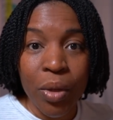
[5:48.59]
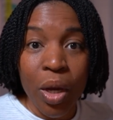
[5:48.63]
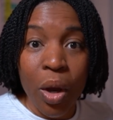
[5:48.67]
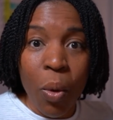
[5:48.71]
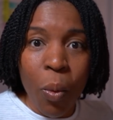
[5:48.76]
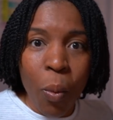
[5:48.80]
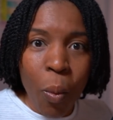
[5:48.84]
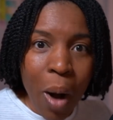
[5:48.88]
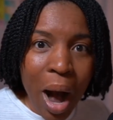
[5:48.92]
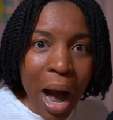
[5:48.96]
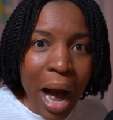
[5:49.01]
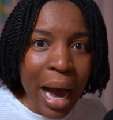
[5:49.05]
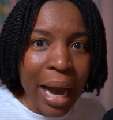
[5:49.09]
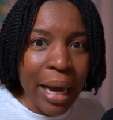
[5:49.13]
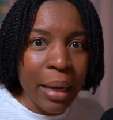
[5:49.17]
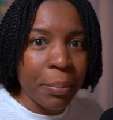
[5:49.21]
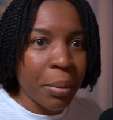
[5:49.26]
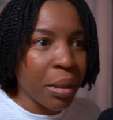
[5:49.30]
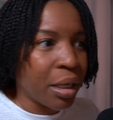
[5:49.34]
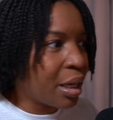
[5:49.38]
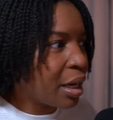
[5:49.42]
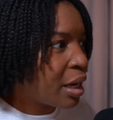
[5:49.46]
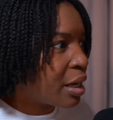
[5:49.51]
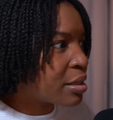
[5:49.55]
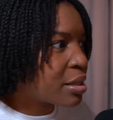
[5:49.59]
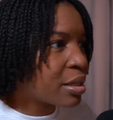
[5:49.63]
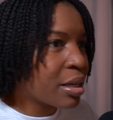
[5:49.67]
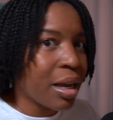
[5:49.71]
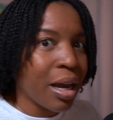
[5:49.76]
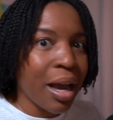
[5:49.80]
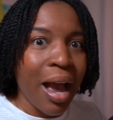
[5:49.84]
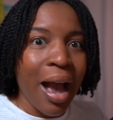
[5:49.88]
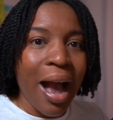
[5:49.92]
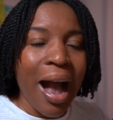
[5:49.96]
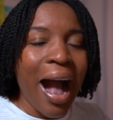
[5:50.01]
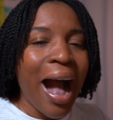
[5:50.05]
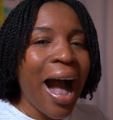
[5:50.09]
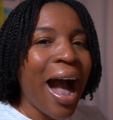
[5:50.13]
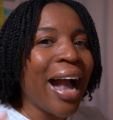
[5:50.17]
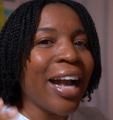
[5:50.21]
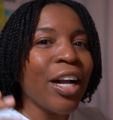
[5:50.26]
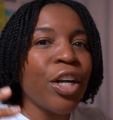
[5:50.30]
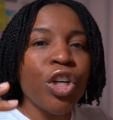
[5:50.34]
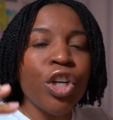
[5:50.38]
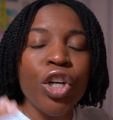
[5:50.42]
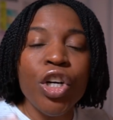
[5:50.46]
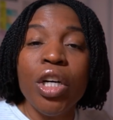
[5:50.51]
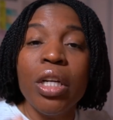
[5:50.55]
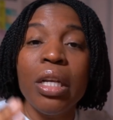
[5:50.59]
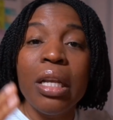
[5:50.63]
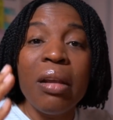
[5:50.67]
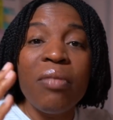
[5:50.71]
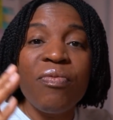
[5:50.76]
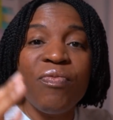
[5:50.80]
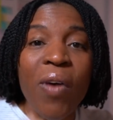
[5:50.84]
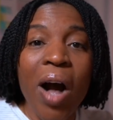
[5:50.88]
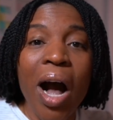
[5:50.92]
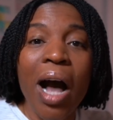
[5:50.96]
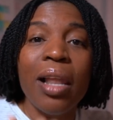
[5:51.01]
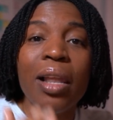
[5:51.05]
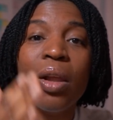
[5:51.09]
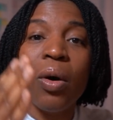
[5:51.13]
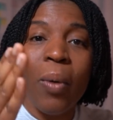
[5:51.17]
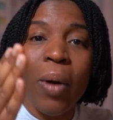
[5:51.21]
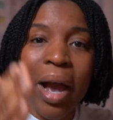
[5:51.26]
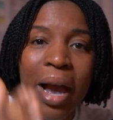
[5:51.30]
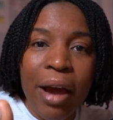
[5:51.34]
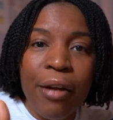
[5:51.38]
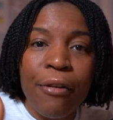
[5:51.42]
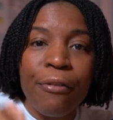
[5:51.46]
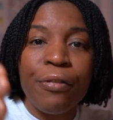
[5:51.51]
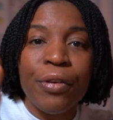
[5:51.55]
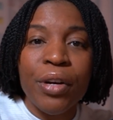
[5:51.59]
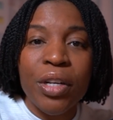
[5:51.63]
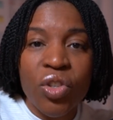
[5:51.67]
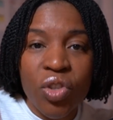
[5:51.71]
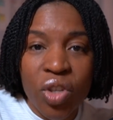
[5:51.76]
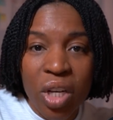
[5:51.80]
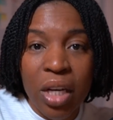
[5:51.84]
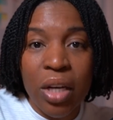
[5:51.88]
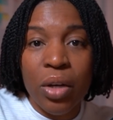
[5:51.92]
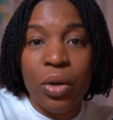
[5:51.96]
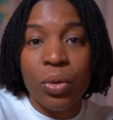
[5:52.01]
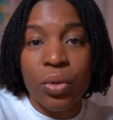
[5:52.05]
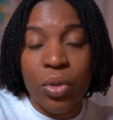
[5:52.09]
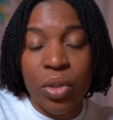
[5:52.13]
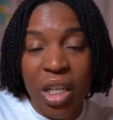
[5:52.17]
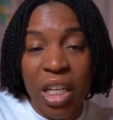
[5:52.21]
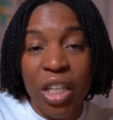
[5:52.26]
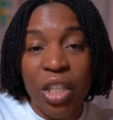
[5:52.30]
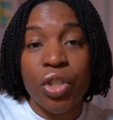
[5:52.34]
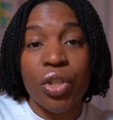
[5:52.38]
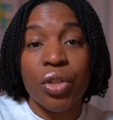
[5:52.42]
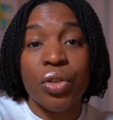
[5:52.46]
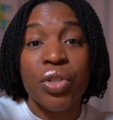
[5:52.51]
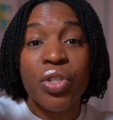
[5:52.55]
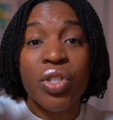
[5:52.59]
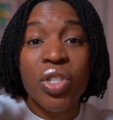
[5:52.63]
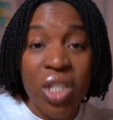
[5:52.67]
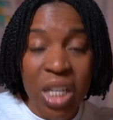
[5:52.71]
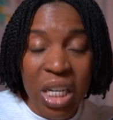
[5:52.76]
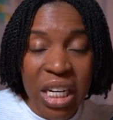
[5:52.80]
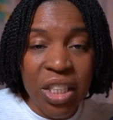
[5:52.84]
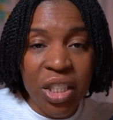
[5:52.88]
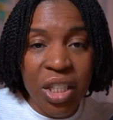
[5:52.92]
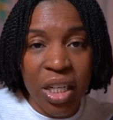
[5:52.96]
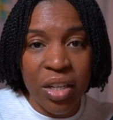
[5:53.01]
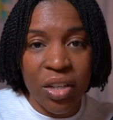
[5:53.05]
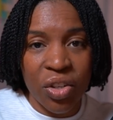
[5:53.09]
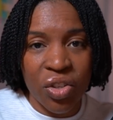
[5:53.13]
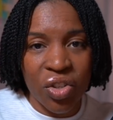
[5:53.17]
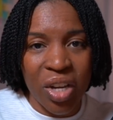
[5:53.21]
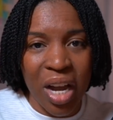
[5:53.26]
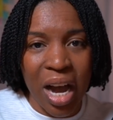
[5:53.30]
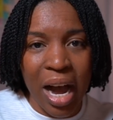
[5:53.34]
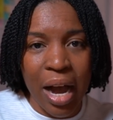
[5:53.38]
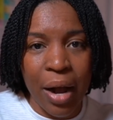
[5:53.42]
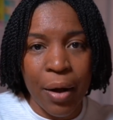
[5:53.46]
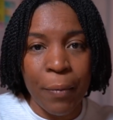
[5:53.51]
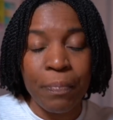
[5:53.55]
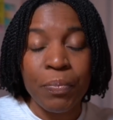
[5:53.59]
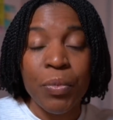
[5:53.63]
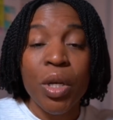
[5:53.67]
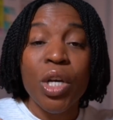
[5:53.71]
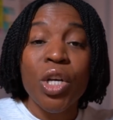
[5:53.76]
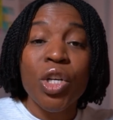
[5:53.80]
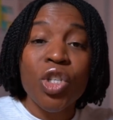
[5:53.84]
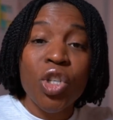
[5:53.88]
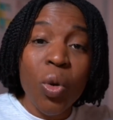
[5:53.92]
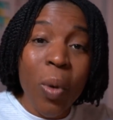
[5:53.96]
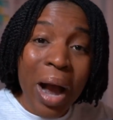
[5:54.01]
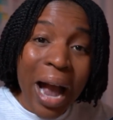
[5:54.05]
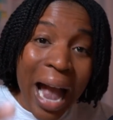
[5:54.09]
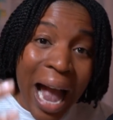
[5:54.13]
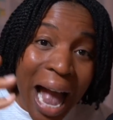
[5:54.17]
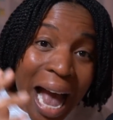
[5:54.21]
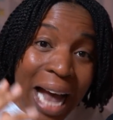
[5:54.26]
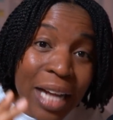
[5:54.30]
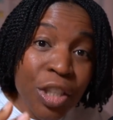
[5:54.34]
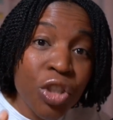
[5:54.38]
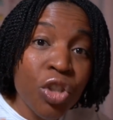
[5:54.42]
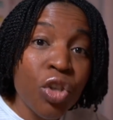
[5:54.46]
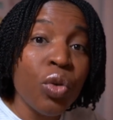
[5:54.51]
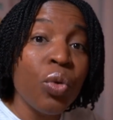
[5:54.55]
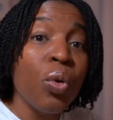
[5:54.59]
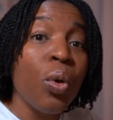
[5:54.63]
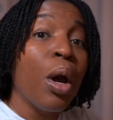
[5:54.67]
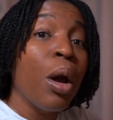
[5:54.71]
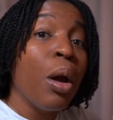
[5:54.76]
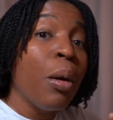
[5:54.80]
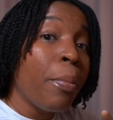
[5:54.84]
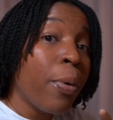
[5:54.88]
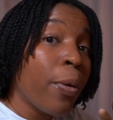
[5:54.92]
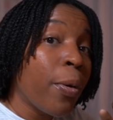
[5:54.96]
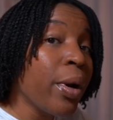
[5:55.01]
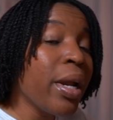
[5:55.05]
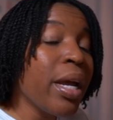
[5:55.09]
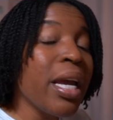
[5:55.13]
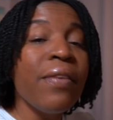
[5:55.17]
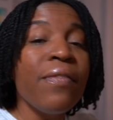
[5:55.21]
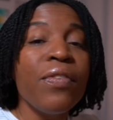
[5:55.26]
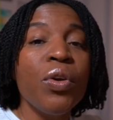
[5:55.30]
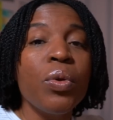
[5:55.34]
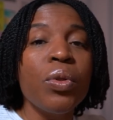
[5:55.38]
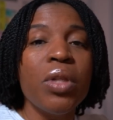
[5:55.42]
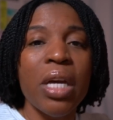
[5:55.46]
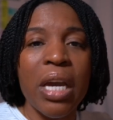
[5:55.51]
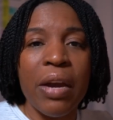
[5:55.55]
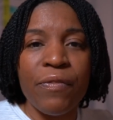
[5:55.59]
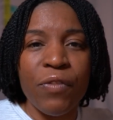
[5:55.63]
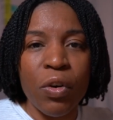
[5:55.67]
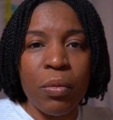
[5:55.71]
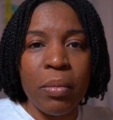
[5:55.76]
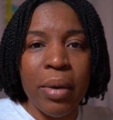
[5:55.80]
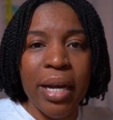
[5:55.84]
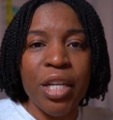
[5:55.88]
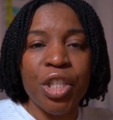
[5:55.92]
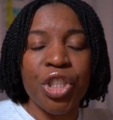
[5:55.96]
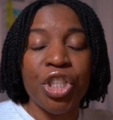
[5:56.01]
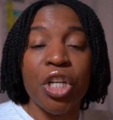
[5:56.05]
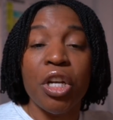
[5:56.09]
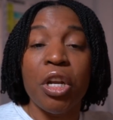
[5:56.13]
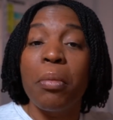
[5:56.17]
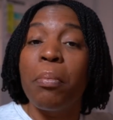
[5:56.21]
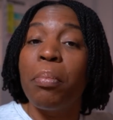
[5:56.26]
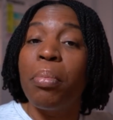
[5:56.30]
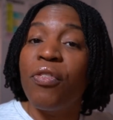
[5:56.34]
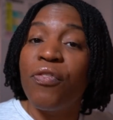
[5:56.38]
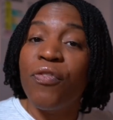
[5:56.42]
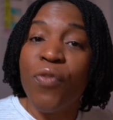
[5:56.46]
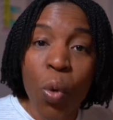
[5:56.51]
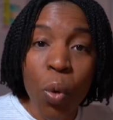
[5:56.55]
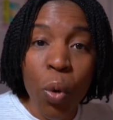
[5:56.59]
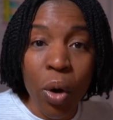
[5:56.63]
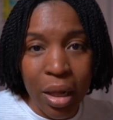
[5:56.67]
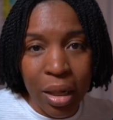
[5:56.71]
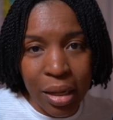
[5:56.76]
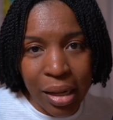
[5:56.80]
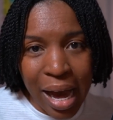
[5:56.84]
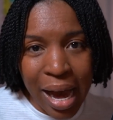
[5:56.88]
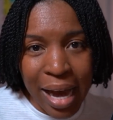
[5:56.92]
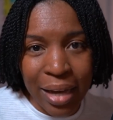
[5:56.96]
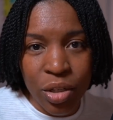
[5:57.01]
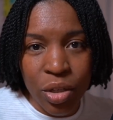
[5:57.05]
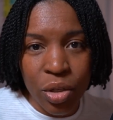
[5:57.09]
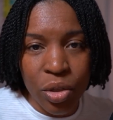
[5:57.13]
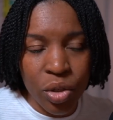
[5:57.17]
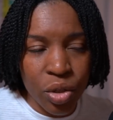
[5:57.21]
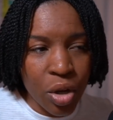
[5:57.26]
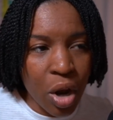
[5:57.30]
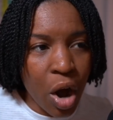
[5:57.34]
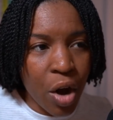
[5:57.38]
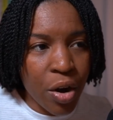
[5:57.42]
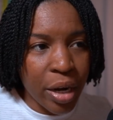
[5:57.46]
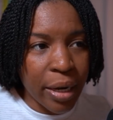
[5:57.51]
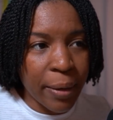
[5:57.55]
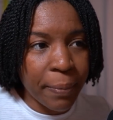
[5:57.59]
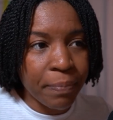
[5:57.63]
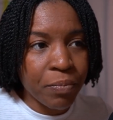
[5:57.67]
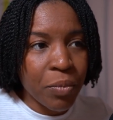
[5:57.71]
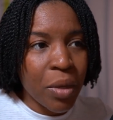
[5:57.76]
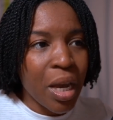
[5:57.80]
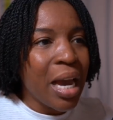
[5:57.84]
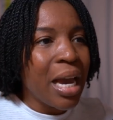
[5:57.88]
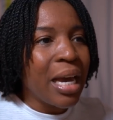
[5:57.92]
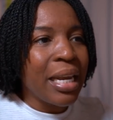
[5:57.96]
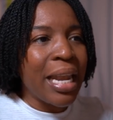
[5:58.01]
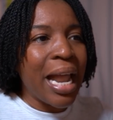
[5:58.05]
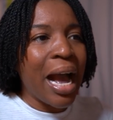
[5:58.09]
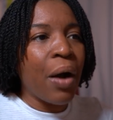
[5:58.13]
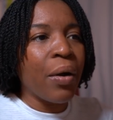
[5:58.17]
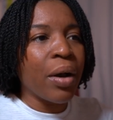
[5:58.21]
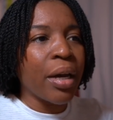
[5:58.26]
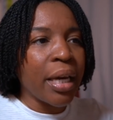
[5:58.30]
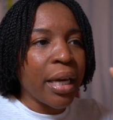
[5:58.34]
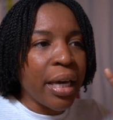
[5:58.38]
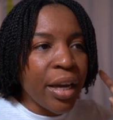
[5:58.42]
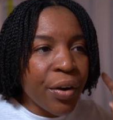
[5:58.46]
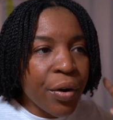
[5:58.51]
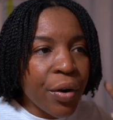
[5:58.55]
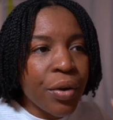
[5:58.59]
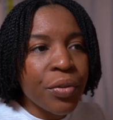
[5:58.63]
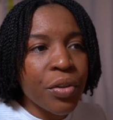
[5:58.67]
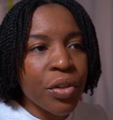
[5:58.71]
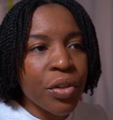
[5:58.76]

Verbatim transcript: Why? Because I couldn't follow every single teacher's teaching style, so I had to preview the information before class started. Now, here are the